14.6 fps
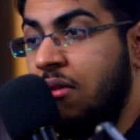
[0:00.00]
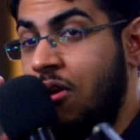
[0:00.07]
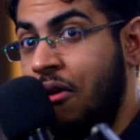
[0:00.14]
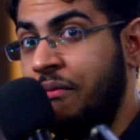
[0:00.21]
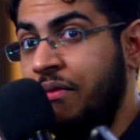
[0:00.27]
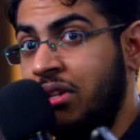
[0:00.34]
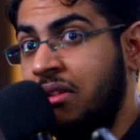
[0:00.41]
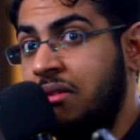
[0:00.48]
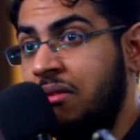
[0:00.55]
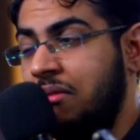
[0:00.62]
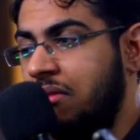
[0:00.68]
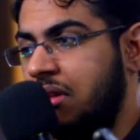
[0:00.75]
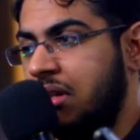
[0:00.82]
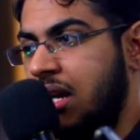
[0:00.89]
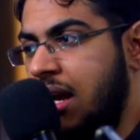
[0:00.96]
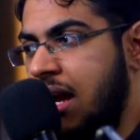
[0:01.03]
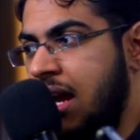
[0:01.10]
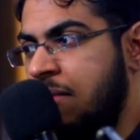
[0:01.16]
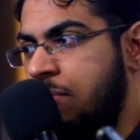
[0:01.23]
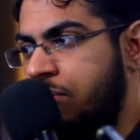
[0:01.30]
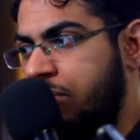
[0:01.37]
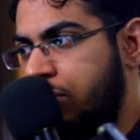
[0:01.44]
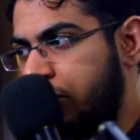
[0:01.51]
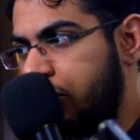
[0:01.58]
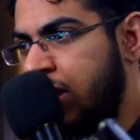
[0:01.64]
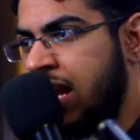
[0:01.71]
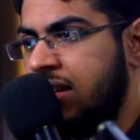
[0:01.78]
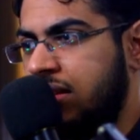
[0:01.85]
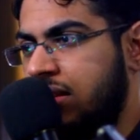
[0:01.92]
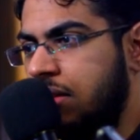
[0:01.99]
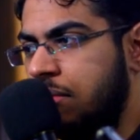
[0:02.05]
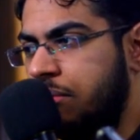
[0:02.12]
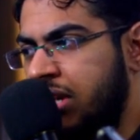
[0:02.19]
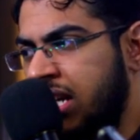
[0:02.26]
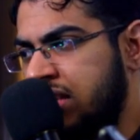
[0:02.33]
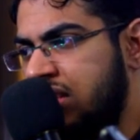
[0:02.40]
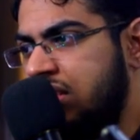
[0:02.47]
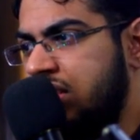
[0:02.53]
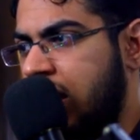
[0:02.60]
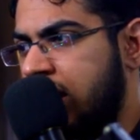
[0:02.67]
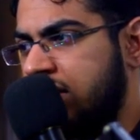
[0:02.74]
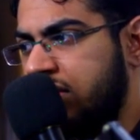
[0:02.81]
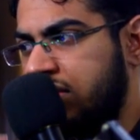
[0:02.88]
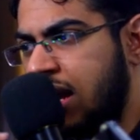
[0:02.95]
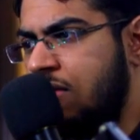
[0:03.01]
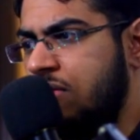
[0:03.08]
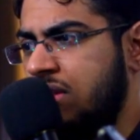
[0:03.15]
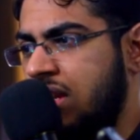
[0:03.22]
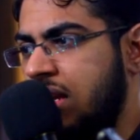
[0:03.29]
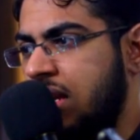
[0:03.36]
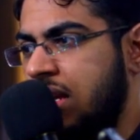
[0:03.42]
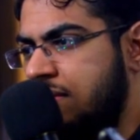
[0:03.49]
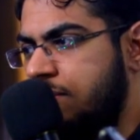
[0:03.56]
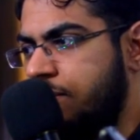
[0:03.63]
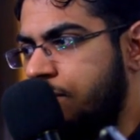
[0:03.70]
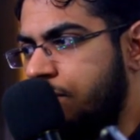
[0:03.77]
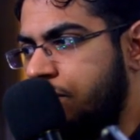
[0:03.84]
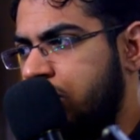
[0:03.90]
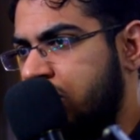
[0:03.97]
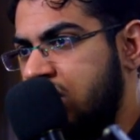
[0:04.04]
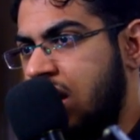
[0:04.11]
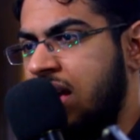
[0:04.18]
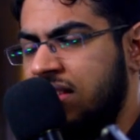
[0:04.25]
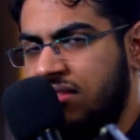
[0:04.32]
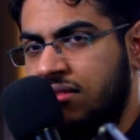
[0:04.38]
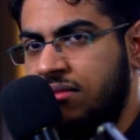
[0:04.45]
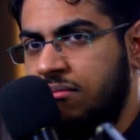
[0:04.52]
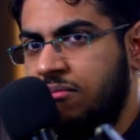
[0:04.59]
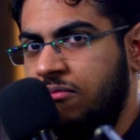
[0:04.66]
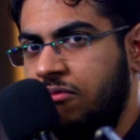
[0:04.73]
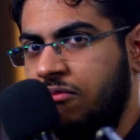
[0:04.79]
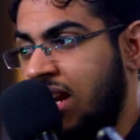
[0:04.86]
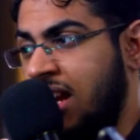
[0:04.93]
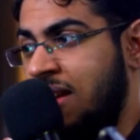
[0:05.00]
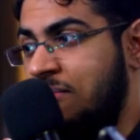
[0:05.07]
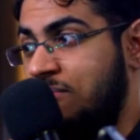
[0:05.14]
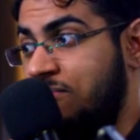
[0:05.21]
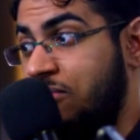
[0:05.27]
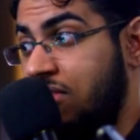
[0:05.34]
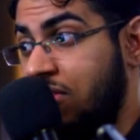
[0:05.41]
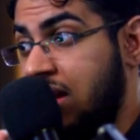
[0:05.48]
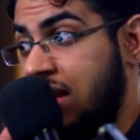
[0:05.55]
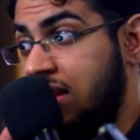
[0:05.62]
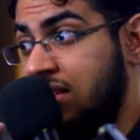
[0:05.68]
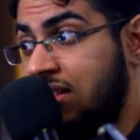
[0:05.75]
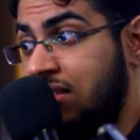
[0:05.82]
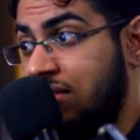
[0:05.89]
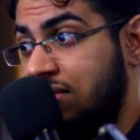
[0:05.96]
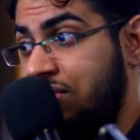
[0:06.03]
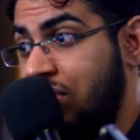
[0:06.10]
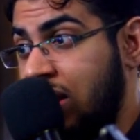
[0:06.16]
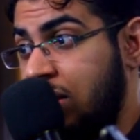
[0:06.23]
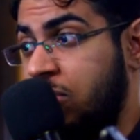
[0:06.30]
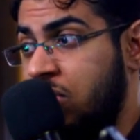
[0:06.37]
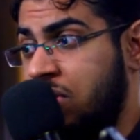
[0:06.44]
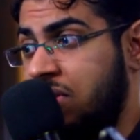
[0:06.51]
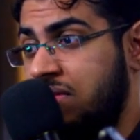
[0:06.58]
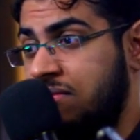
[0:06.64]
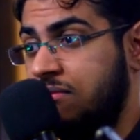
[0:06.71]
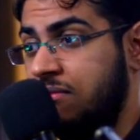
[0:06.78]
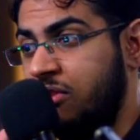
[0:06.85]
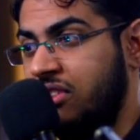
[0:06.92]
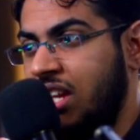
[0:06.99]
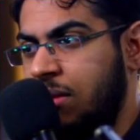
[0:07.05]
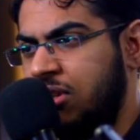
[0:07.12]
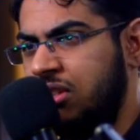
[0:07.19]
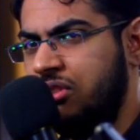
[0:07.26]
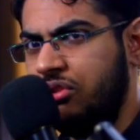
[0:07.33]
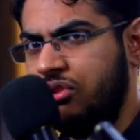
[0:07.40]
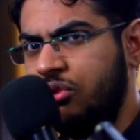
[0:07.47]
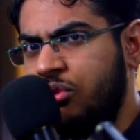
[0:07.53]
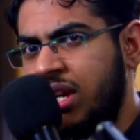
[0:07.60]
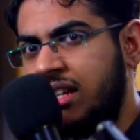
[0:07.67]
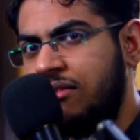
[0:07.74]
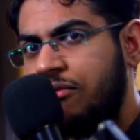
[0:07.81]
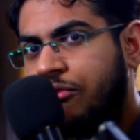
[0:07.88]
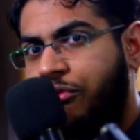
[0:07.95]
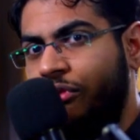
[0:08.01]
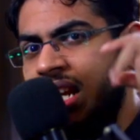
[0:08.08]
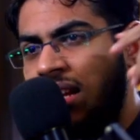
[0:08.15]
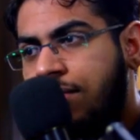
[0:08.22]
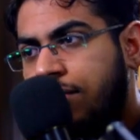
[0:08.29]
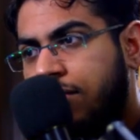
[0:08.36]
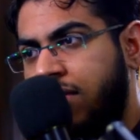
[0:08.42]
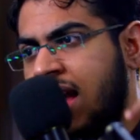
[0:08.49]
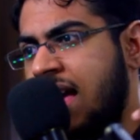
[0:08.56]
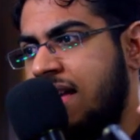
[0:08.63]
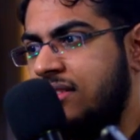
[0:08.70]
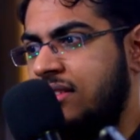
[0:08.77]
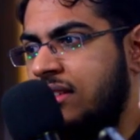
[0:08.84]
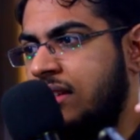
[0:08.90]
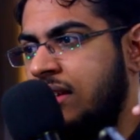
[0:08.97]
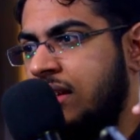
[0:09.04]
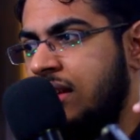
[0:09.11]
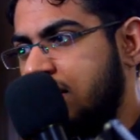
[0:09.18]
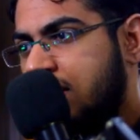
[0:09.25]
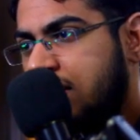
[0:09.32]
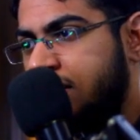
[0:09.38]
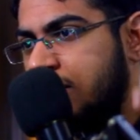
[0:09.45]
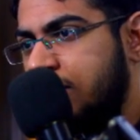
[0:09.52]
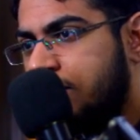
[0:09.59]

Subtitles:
And after I break the task down and did those tasks, which I put in another Trello board, I was able to do it really fast, and